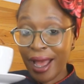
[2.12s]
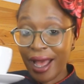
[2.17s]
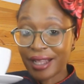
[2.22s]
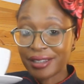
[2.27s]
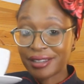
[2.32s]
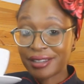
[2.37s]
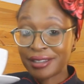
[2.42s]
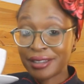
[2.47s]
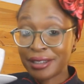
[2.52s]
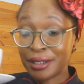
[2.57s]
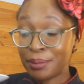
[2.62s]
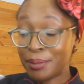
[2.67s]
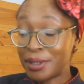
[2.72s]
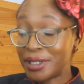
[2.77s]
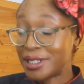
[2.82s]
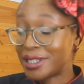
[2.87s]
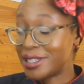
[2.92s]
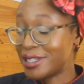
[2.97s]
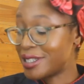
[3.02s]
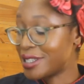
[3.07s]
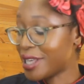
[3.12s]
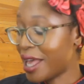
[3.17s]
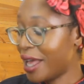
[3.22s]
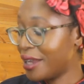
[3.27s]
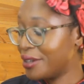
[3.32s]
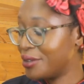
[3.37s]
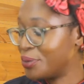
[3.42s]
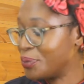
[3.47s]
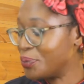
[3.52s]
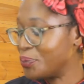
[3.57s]
a cinnamon
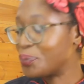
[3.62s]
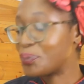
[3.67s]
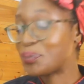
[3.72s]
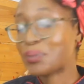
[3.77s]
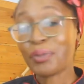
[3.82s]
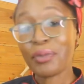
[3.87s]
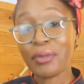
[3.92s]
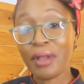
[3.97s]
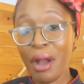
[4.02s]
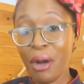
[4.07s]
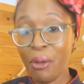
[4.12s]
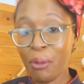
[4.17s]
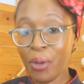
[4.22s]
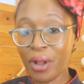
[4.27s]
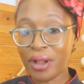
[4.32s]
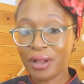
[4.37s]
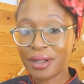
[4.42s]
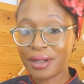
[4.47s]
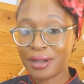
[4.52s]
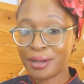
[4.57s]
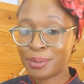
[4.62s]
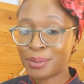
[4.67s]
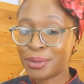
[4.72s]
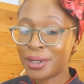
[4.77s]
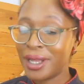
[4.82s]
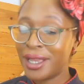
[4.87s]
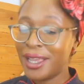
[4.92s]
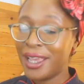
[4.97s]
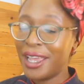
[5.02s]
tisane. Welcome.